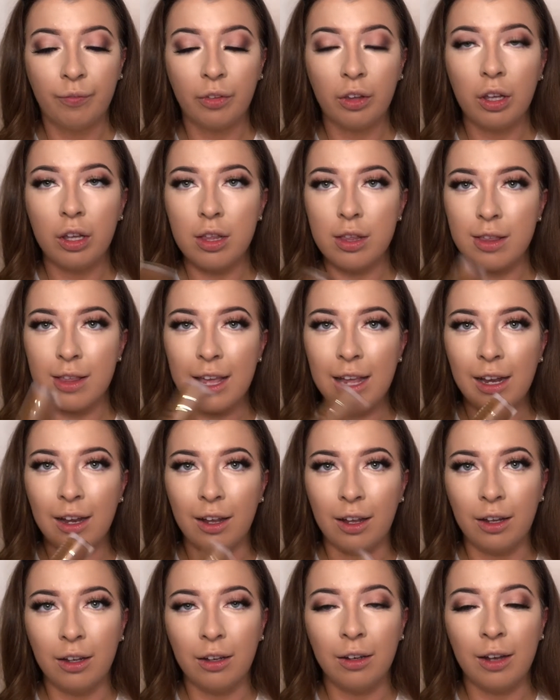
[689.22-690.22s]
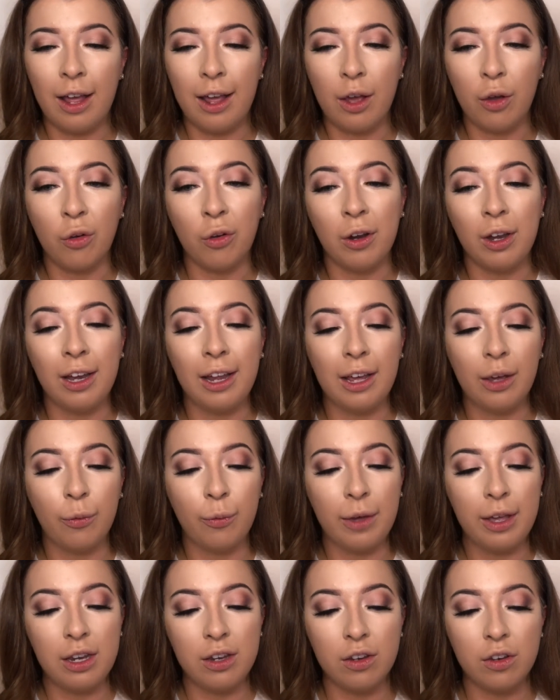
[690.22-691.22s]
concealer or a
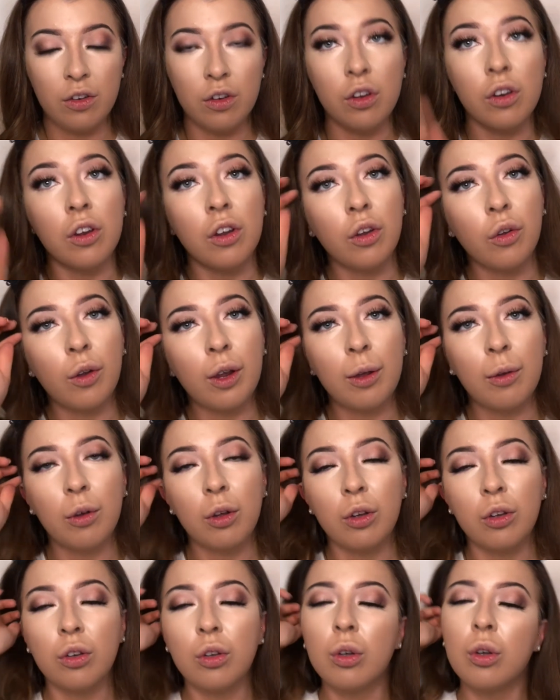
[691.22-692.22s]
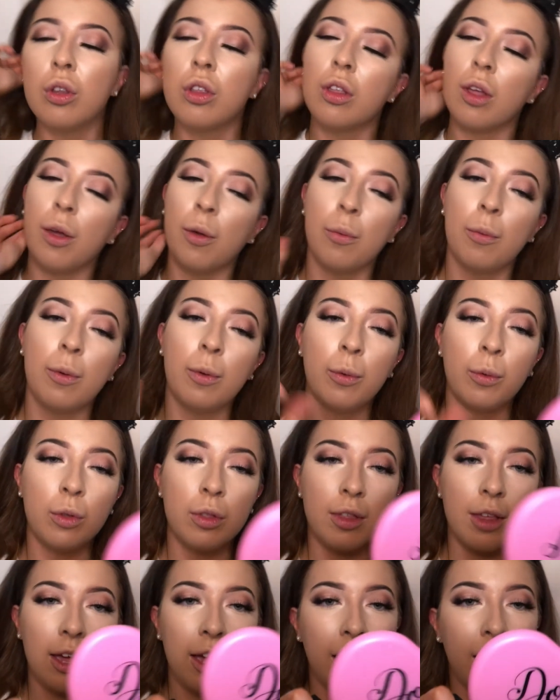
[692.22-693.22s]
liquid to do cream contour, so we'll
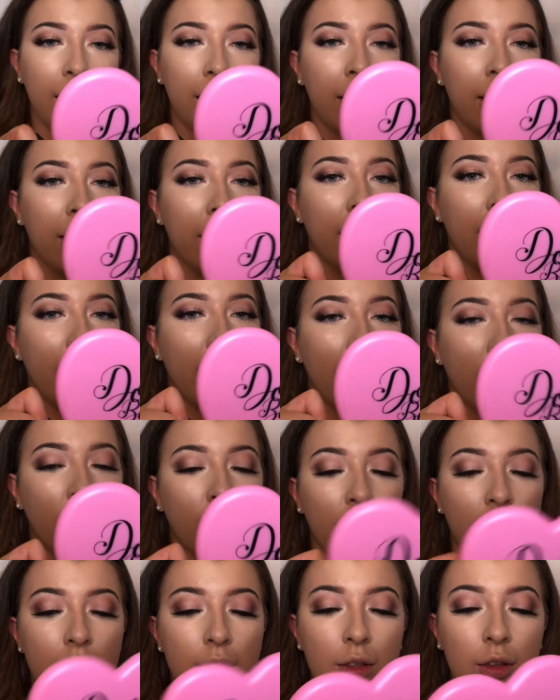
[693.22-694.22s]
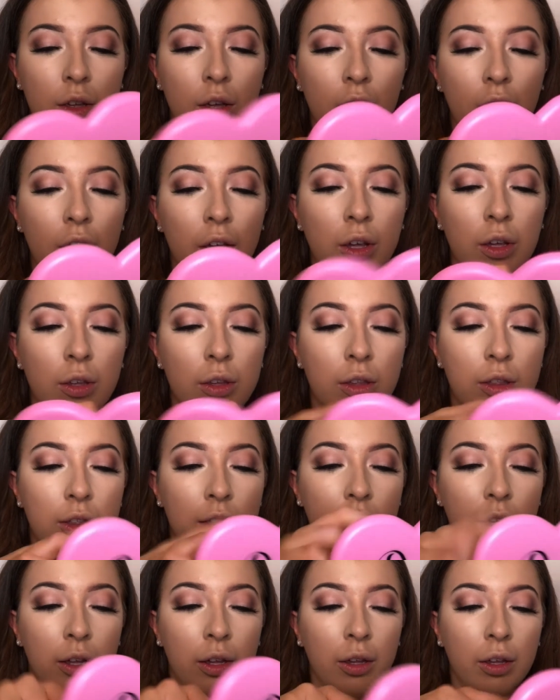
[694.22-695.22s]
see how this goes.
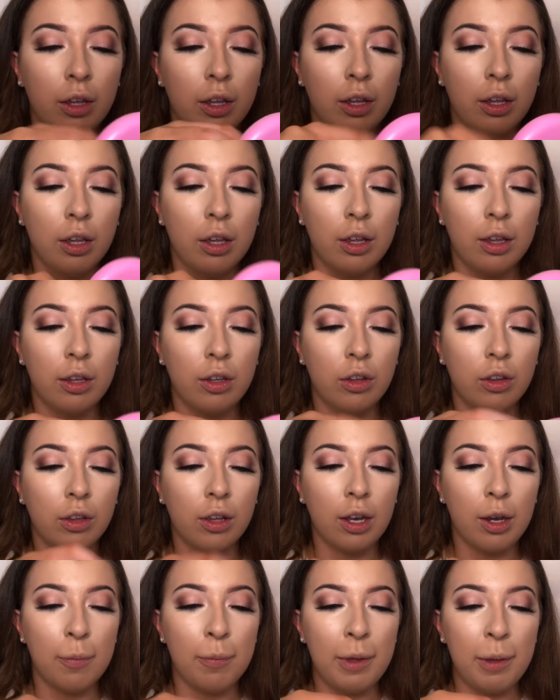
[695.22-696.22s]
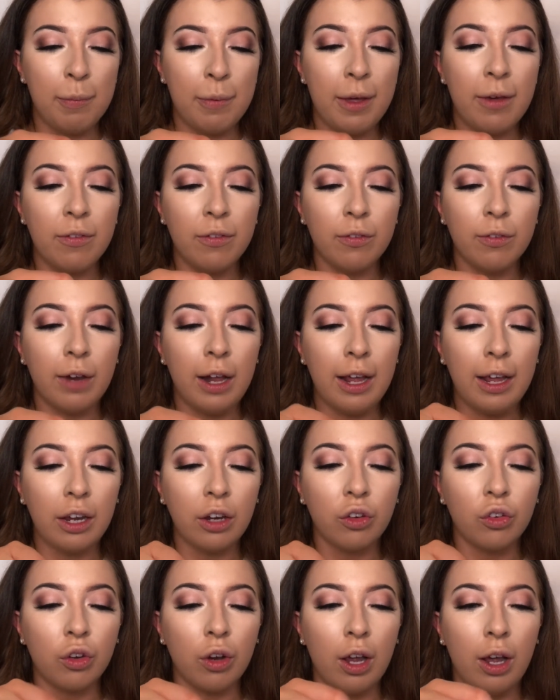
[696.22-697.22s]
It's going to be a bit of
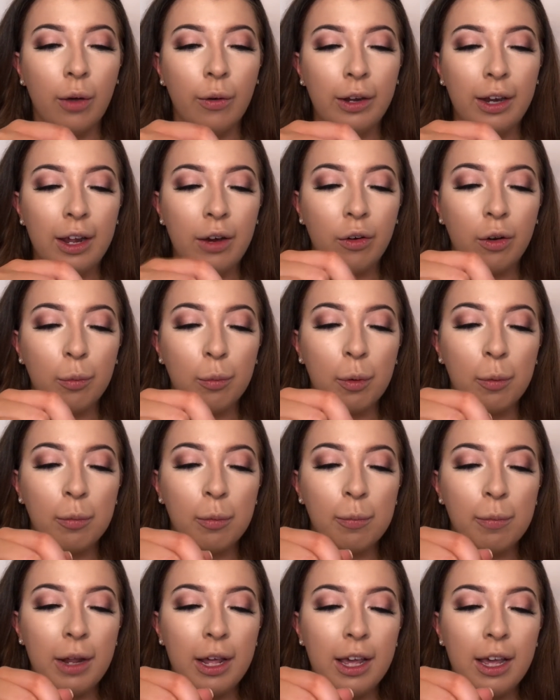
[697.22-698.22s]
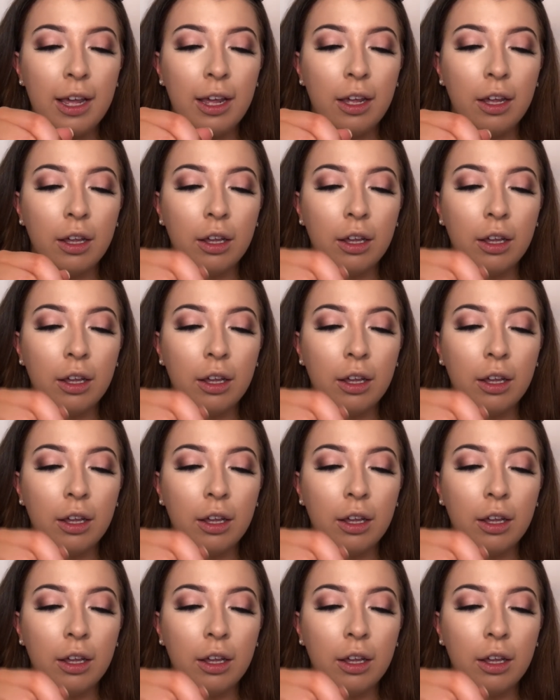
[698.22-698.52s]
like trial and error probably.